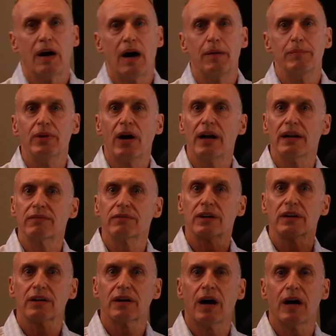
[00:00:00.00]
I'm not even
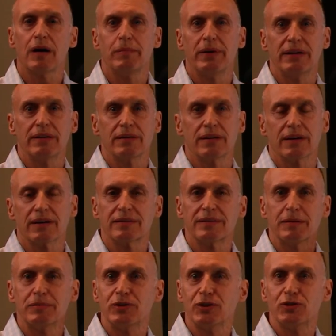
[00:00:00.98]
going to comment
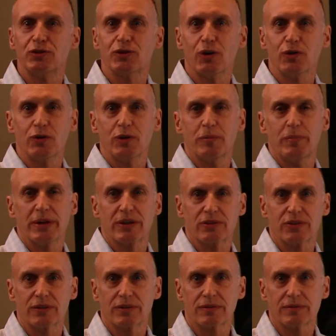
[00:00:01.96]
except just show you the
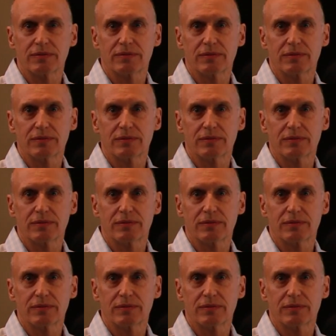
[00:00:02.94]
picture.